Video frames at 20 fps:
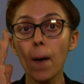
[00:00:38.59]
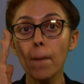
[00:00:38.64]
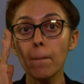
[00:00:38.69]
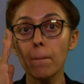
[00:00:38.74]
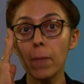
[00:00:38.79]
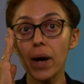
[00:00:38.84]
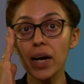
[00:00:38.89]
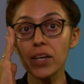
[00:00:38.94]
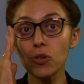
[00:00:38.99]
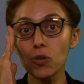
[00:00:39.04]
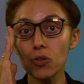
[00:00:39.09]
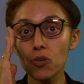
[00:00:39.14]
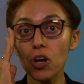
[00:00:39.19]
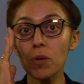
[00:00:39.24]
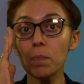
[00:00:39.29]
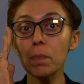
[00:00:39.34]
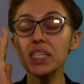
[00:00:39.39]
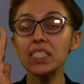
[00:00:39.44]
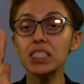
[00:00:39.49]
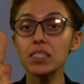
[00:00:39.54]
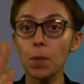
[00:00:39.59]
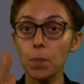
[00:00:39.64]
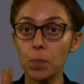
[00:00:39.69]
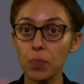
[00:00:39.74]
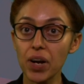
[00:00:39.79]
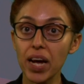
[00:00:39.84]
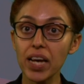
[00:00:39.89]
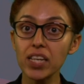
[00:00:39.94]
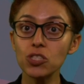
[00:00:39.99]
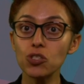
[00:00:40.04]
but do not be
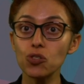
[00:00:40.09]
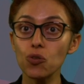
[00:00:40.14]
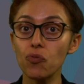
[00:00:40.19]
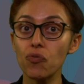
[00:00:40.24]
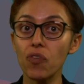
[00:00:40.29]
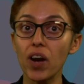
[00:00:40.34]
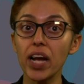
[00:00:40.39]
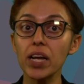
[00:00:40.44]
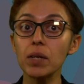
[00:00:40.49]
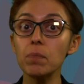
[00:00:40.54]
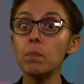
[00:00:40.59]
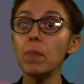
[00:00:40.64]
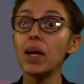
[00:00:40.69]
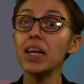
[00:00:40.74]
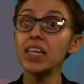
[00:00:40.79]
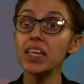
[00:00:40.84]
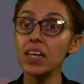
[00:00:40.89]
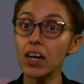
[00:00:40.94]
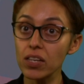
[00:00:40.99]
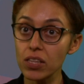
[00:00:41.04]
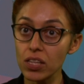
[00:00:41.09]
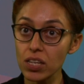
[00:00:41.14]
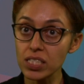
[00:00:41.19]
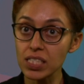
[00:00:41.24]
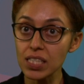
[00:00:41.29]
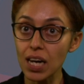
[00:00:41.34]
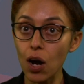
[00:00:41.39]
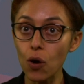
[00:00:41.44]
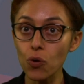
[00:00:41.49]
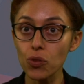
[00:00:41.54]
surprised to find many others
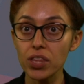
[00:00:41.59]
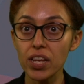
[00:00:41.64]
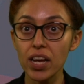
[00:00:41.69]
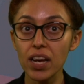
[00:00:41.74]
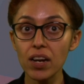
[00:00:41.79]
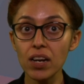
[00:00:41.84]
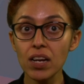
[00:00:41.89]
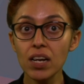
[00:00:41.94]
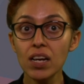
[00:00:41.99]
out there.